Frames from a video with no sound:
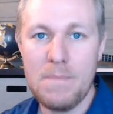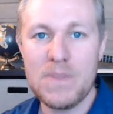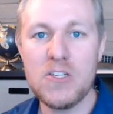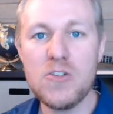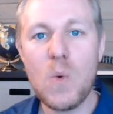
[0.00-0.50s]

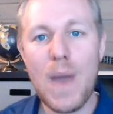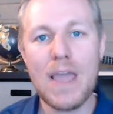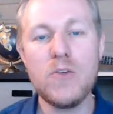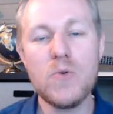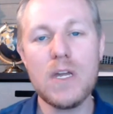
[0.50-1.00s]
This is a way
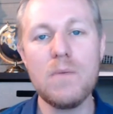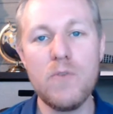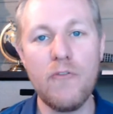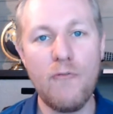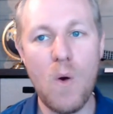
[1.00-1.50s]
you can
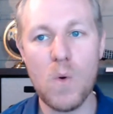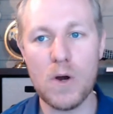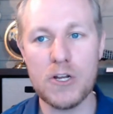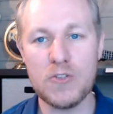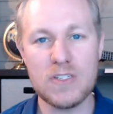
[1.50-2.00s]
move
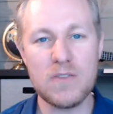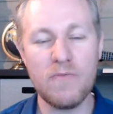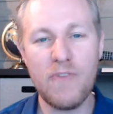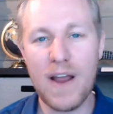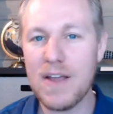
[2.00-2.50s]
forward using
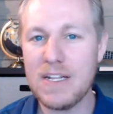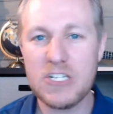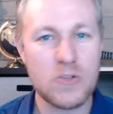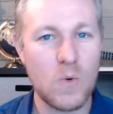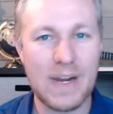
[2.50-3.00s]
some very
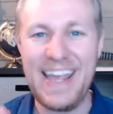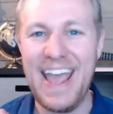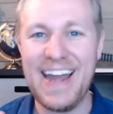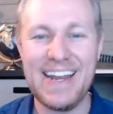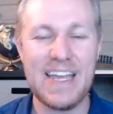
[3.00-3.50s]
just
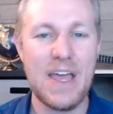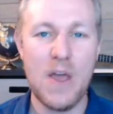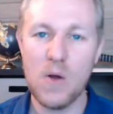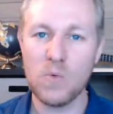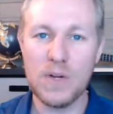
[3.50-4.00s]
organic,
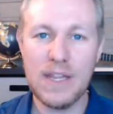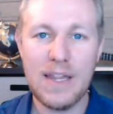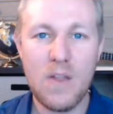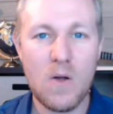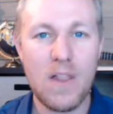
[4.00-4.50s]
really
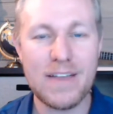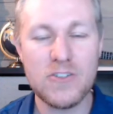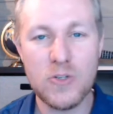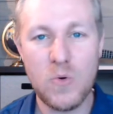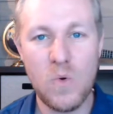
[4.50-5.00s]

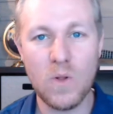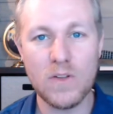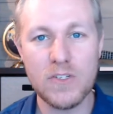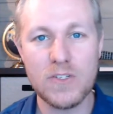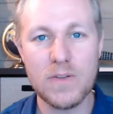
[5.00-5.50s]
localized
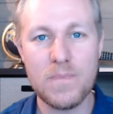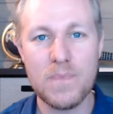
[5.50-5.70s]
tools